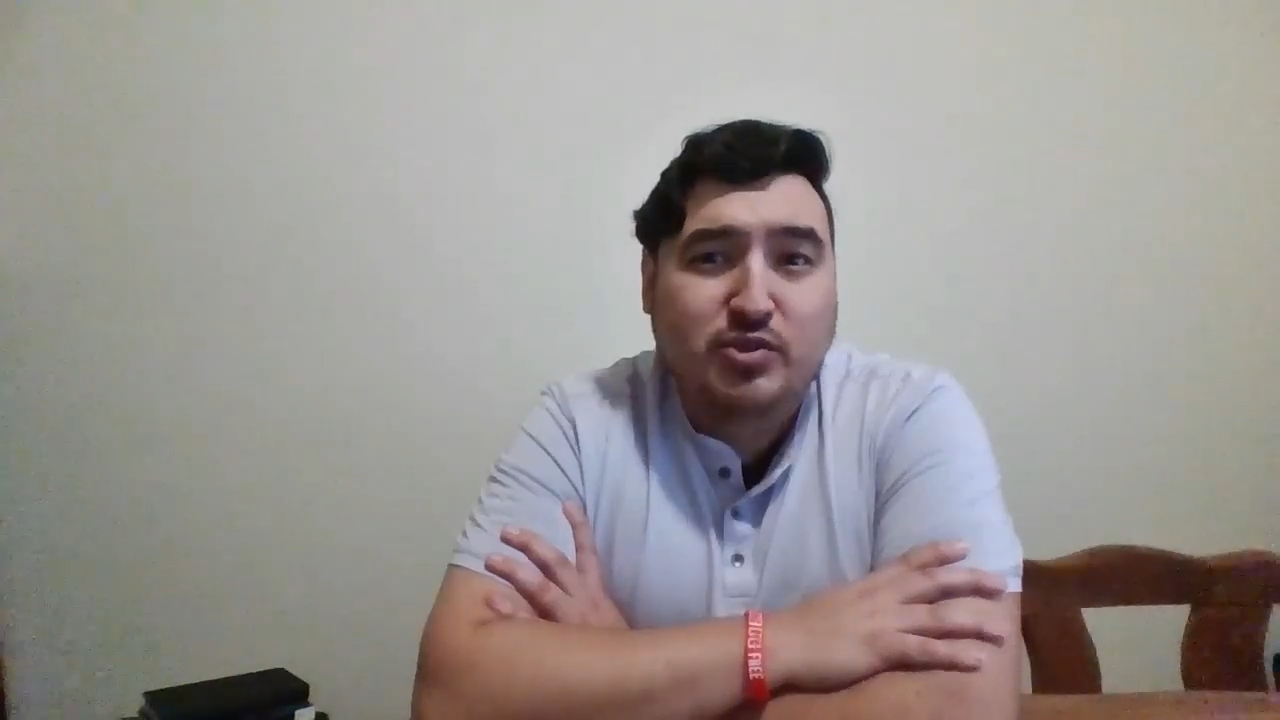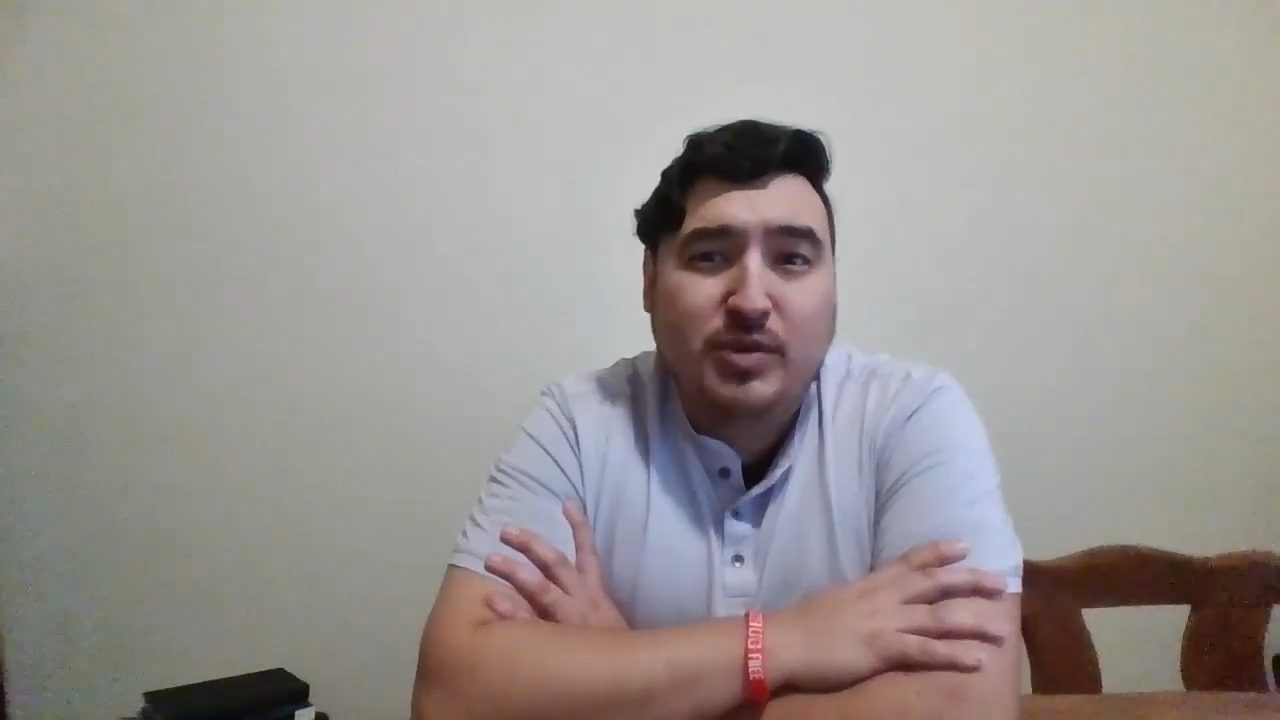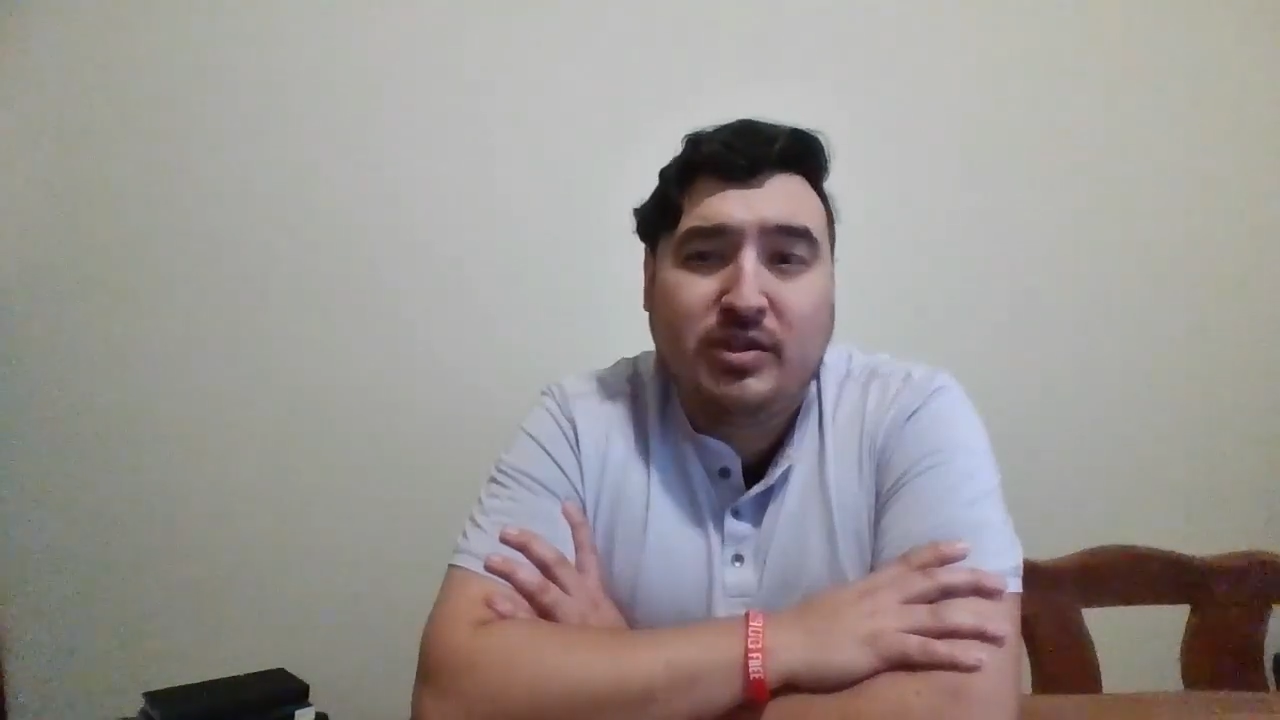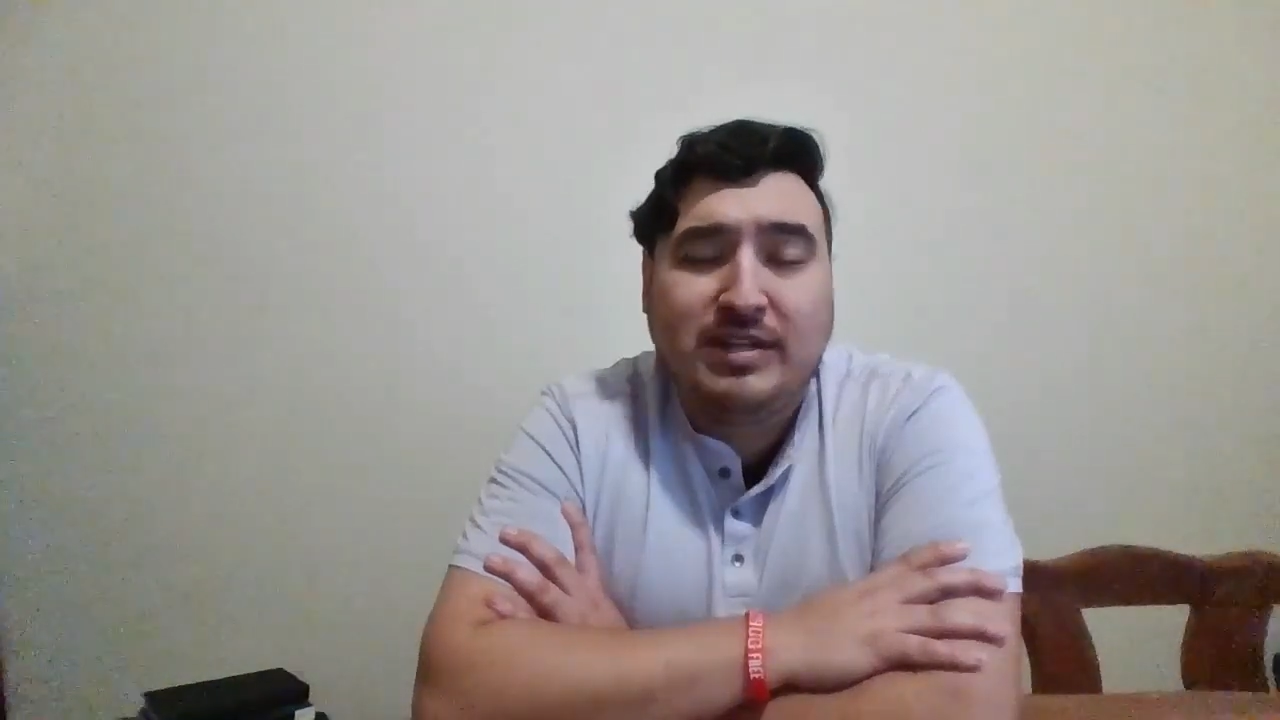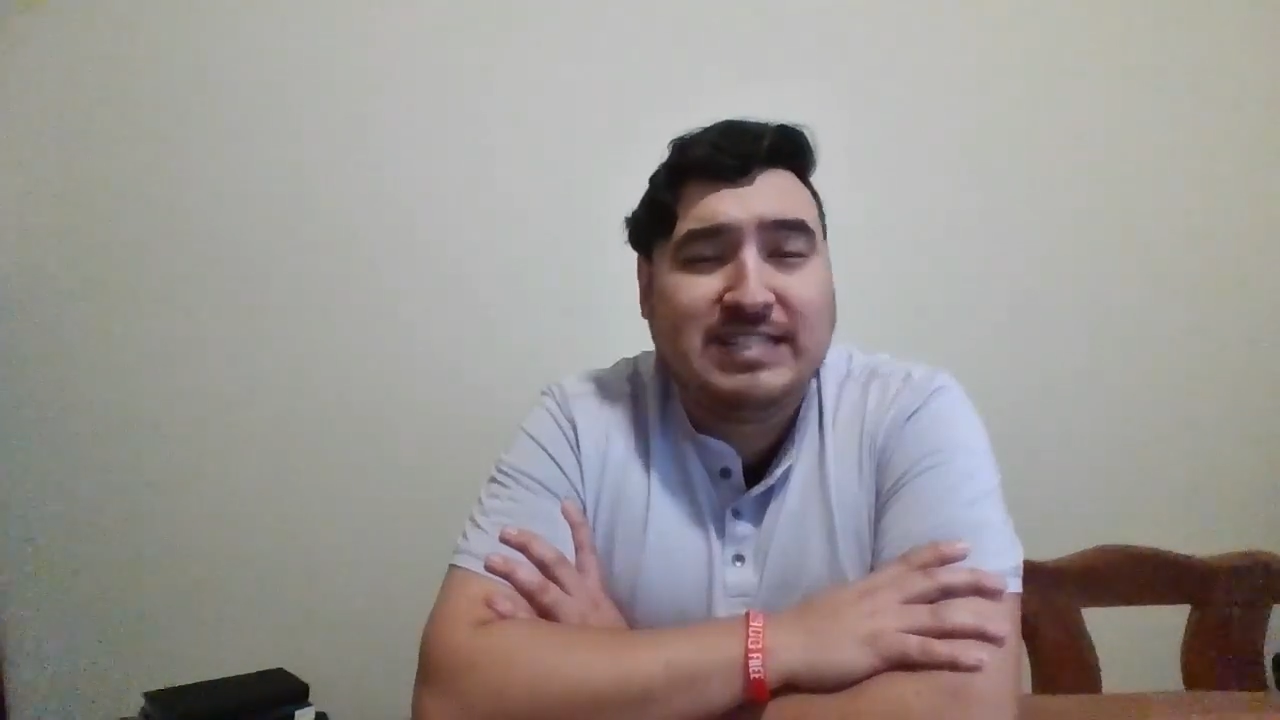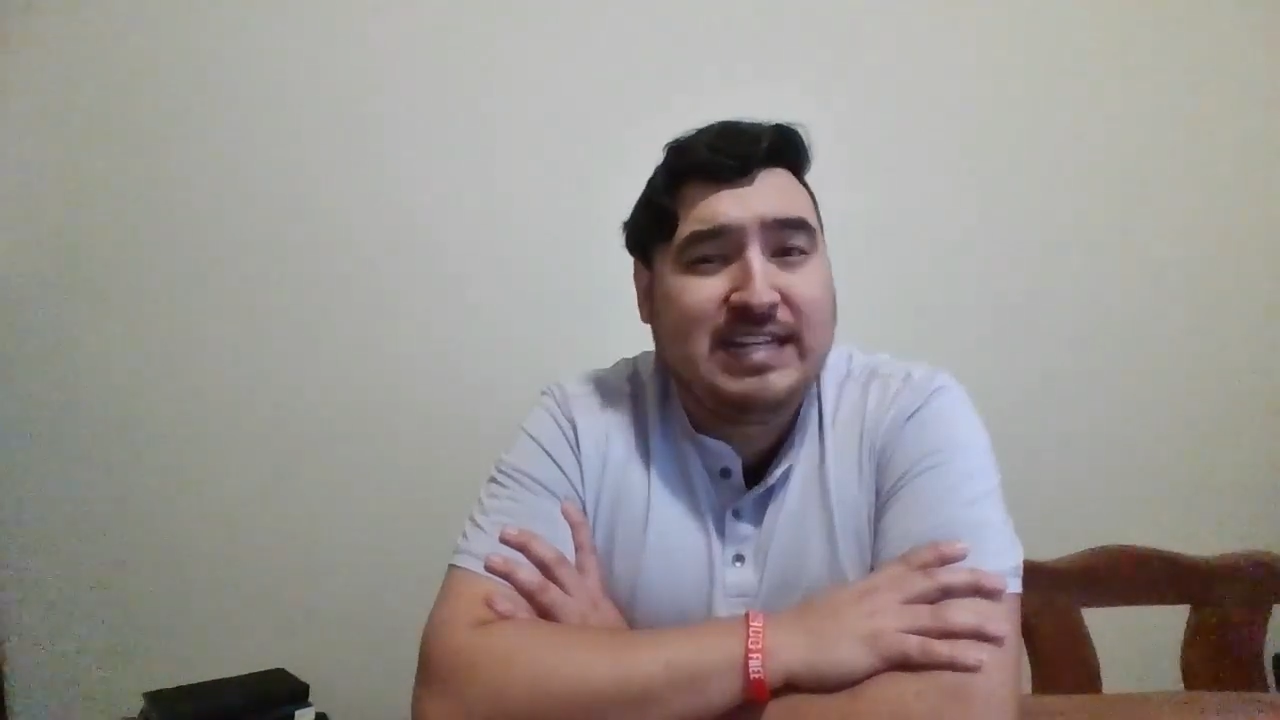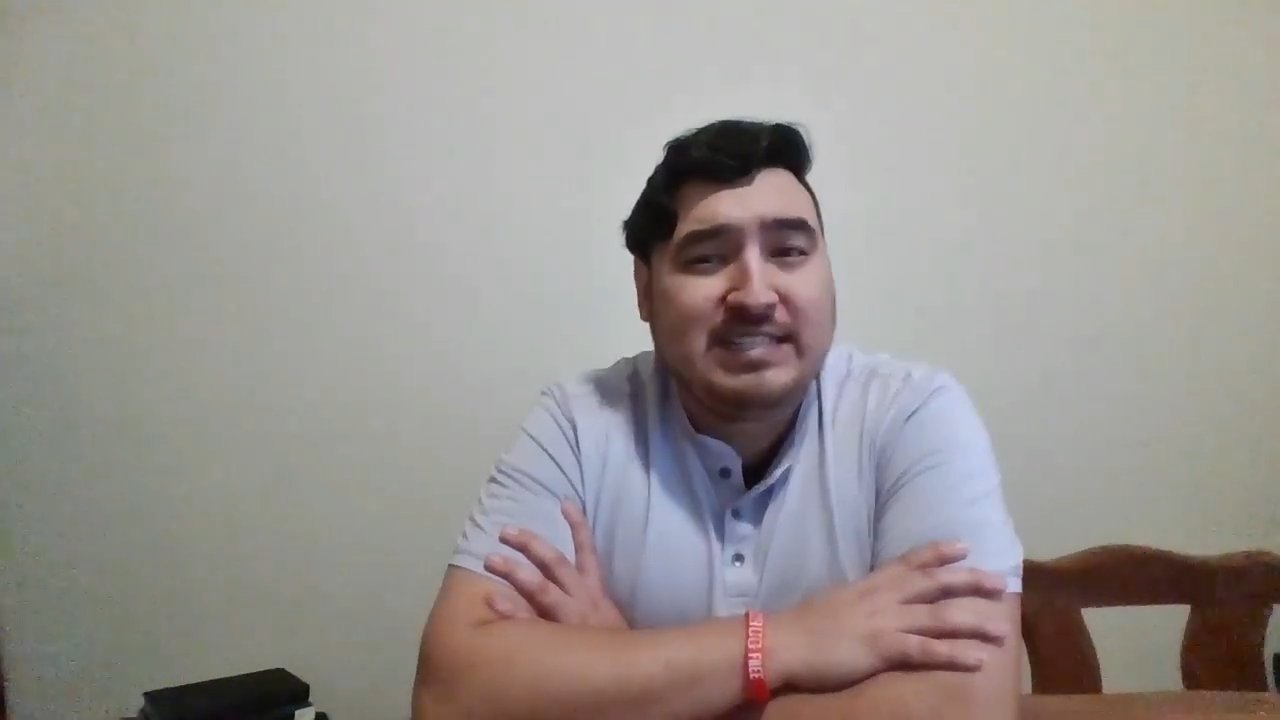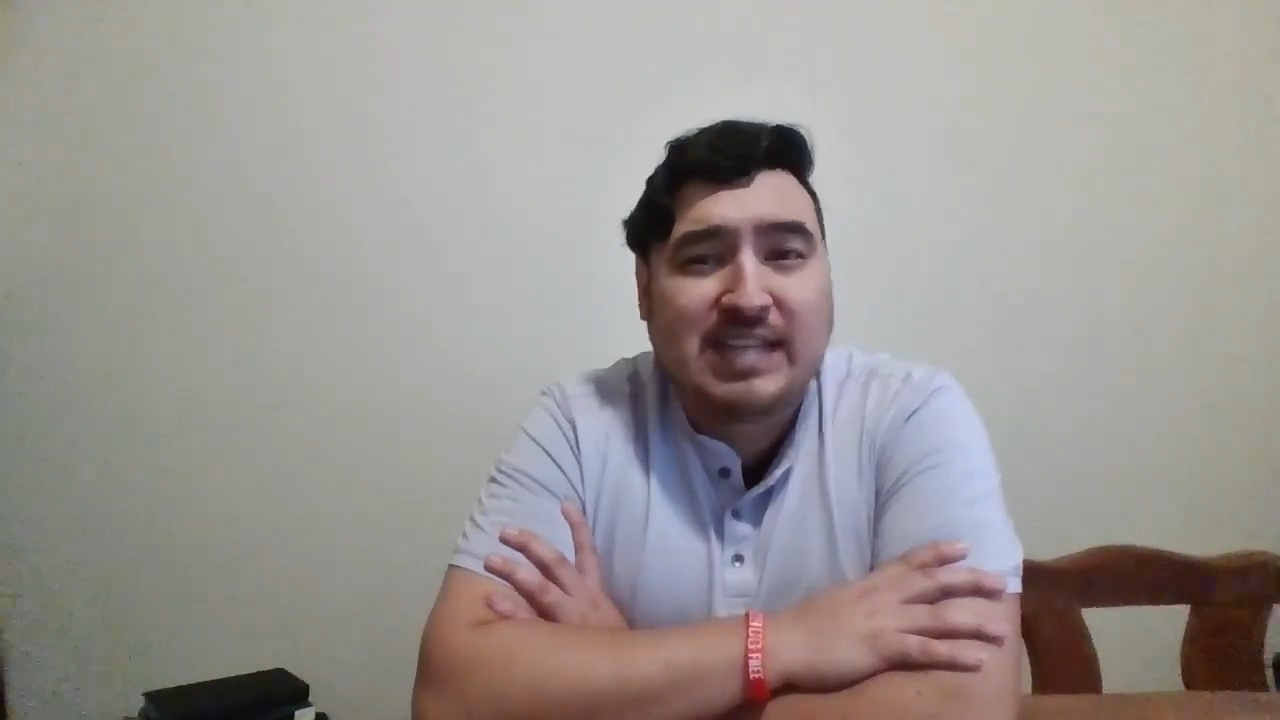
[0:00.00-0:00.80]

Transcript: or whether it takes